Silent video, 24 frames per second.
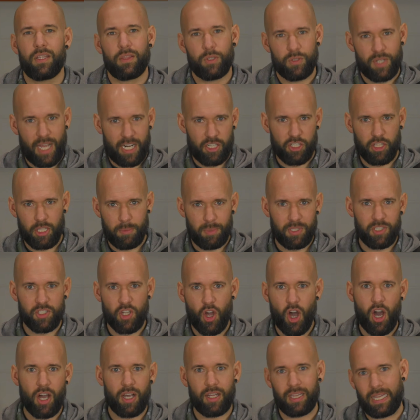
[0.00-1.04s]
There's actually been
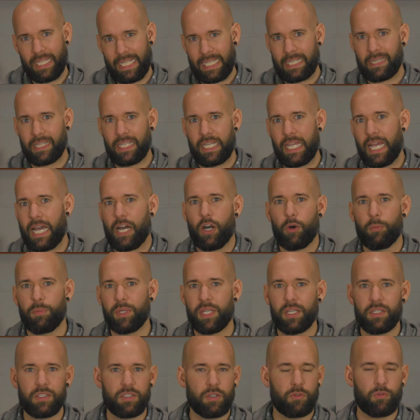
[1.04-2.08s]
talk lately how
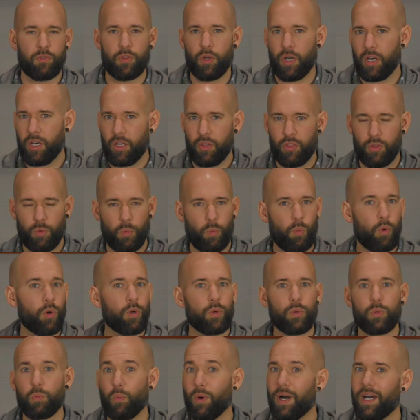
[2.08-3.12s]
because of the
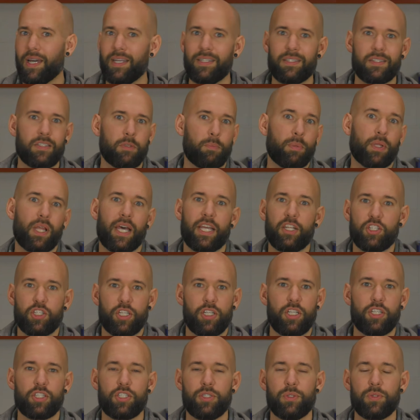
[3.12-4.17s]
worldwide supply
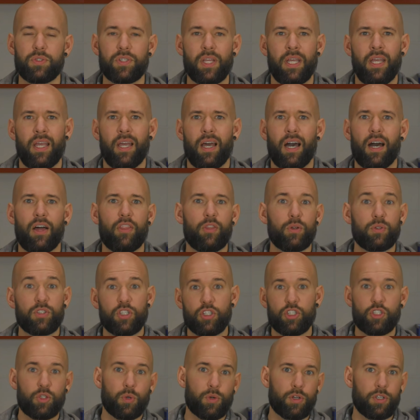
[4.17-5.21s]
chain issues, there's a
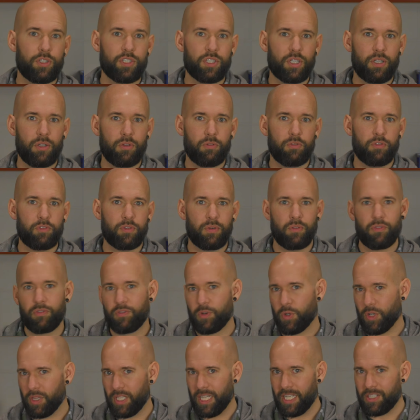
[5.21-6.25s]
shortage of
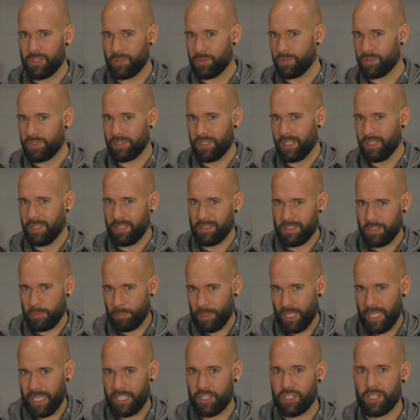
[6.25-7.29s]
fertilizers in the
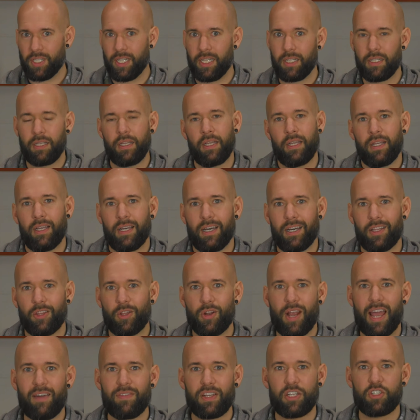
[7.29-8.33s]
supply chain. They're
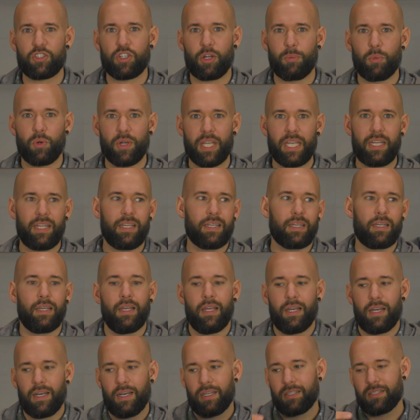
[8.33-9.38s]
having trouble getting
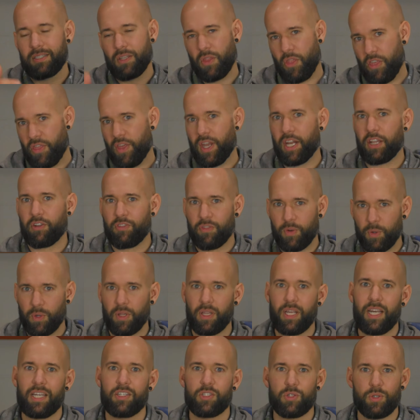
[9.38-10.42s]
synthetic
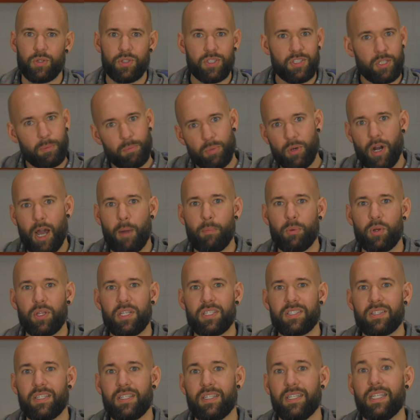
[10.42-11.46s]
fertilizers to
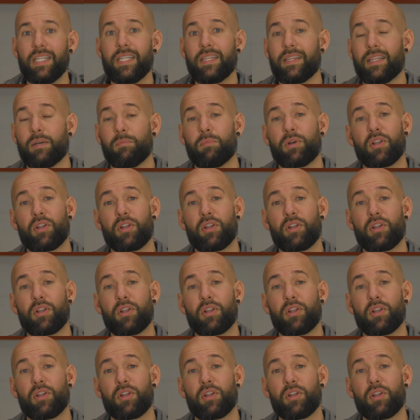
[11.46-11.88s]
properties that need them.